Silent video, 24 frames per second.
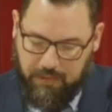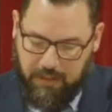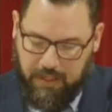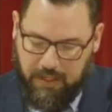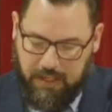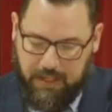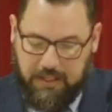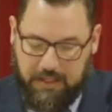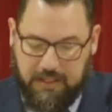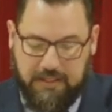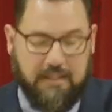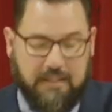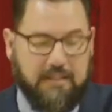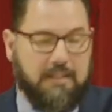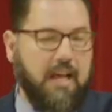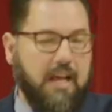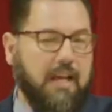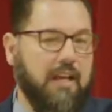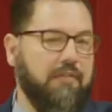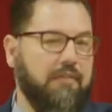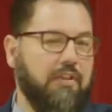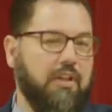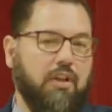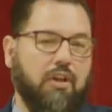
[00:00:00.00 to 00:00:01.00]
And this is not
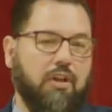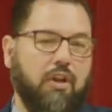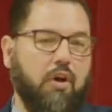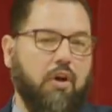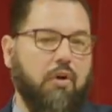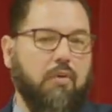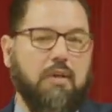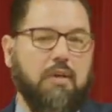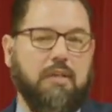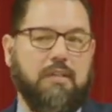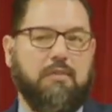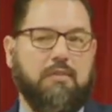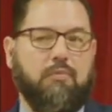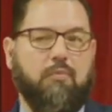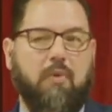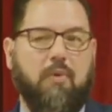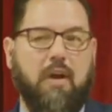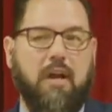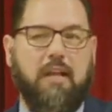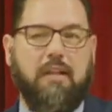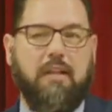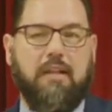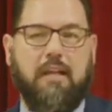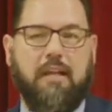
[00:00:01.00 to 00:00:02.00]
even the lowest
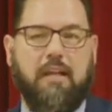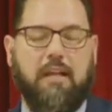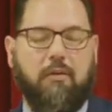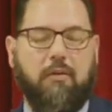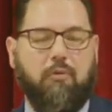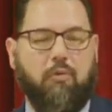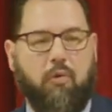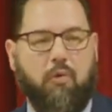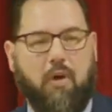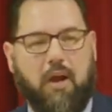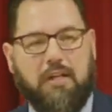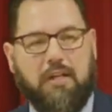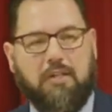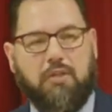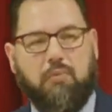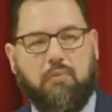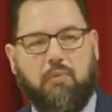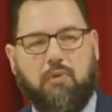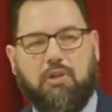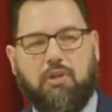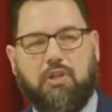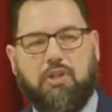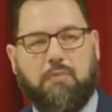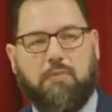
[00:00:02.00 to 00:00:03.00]
way that Christ
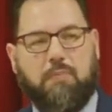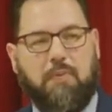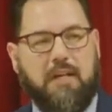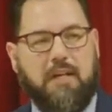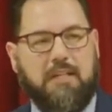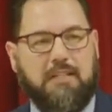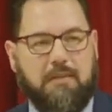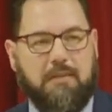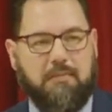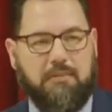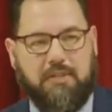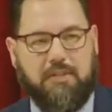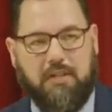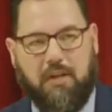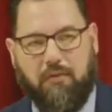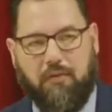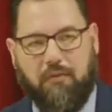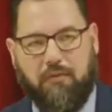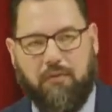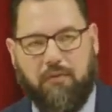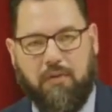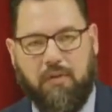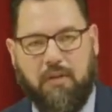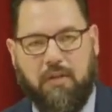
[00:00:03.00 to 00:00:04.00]
will express himself.
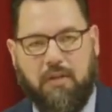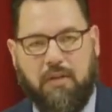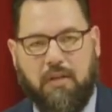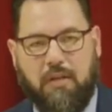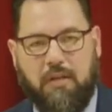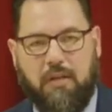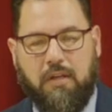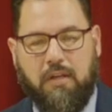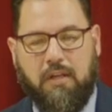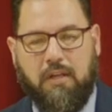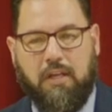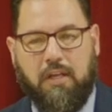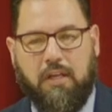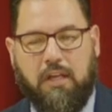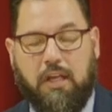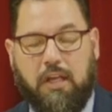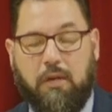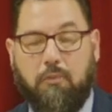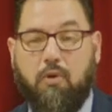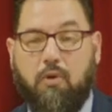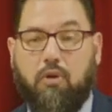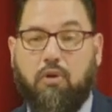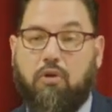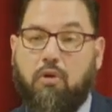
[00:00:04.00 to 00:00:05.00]
He
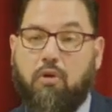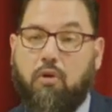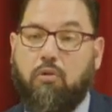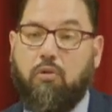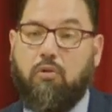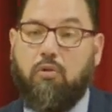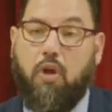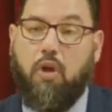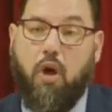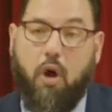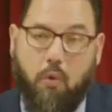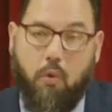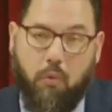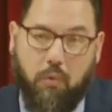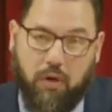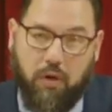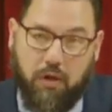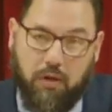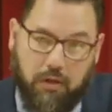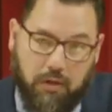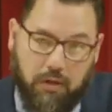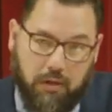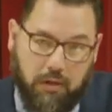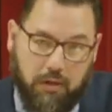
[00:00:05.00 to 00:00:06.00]
will go
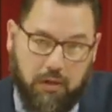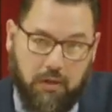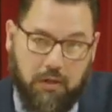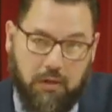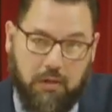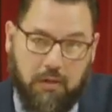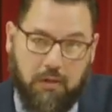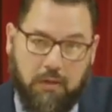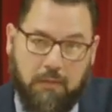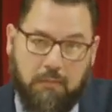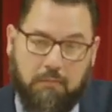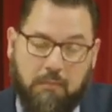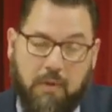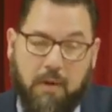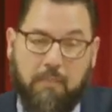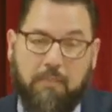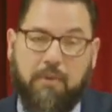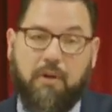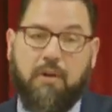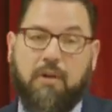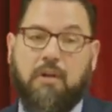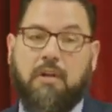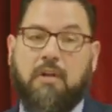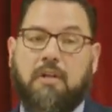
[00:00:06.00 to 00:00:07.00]
lower.
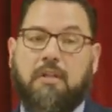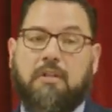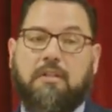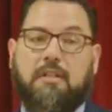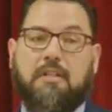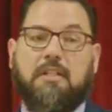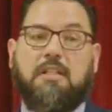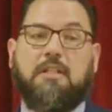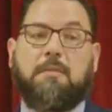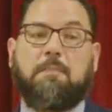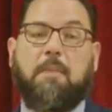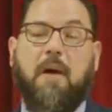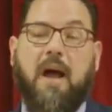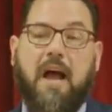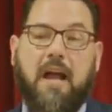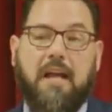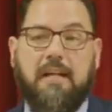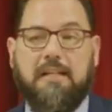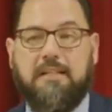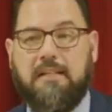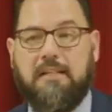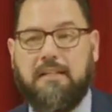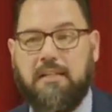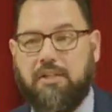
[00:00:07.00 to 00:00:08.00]
Remember,
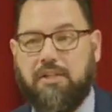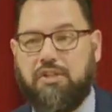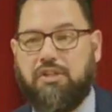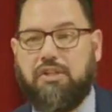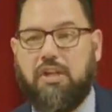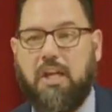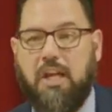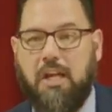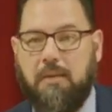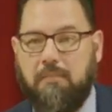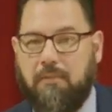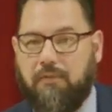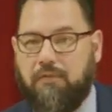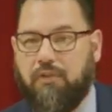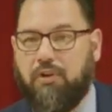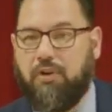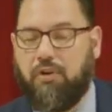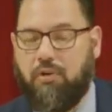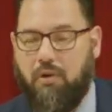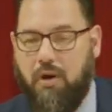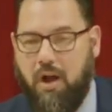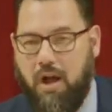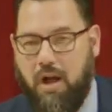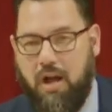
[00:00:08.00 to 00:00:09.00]
despising the shame of the
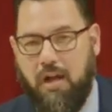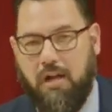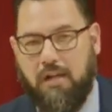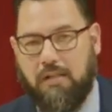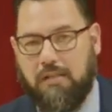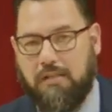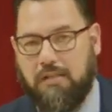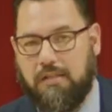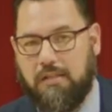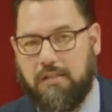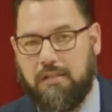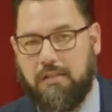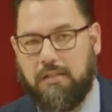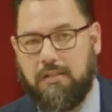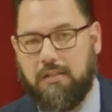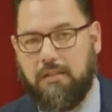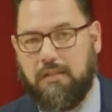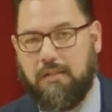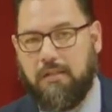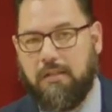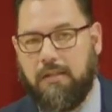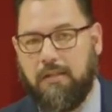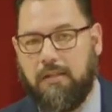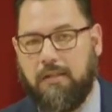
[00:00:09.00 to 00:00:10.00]
cross
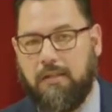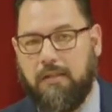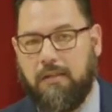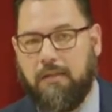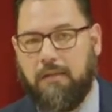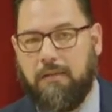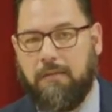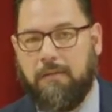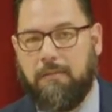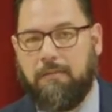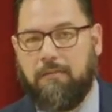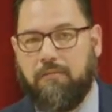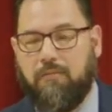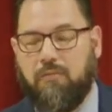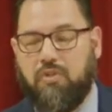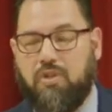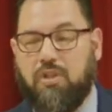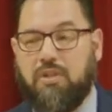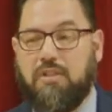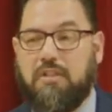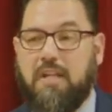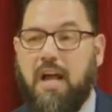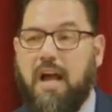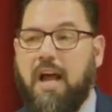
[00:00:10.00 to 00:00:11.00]
to
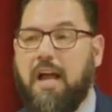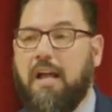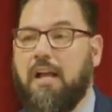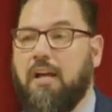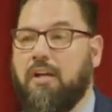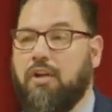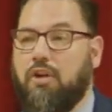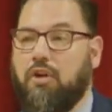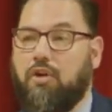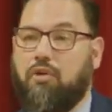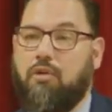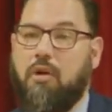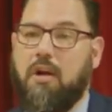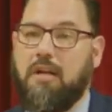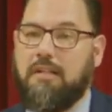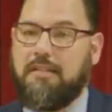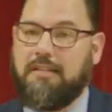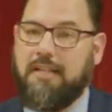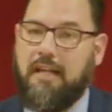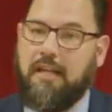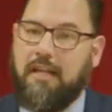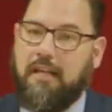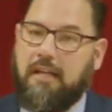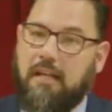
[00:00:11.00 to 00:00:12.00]
die on a cross
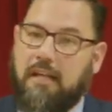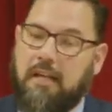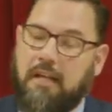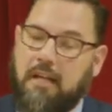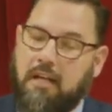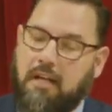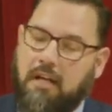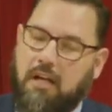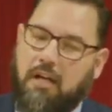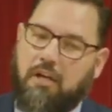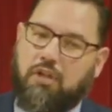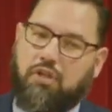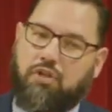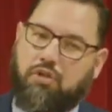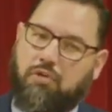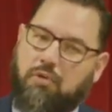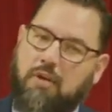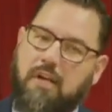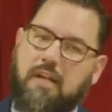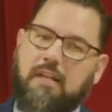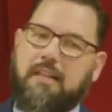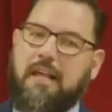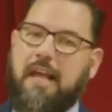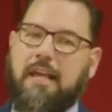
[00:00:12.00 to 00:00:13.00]
that a
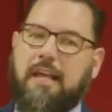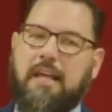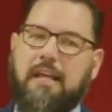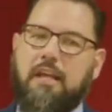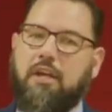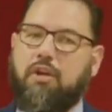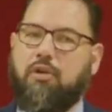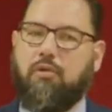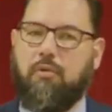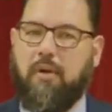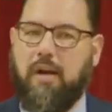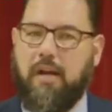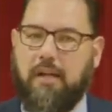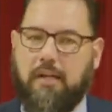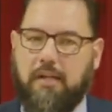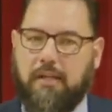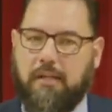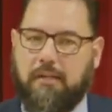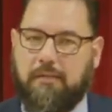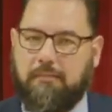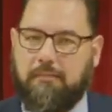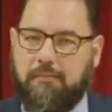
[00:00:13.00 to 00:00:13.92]
tree that he created,